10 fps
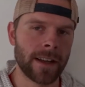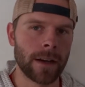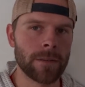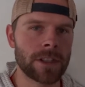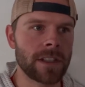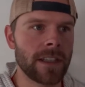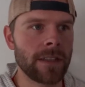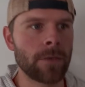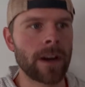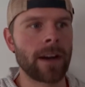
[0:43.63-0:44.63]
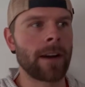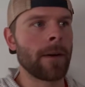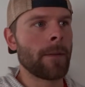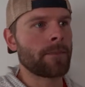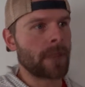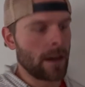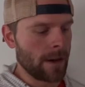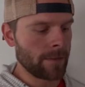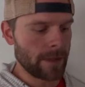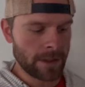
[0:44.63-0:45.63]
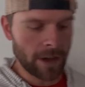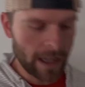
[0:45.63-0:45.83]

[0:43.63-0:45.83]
a machine where you're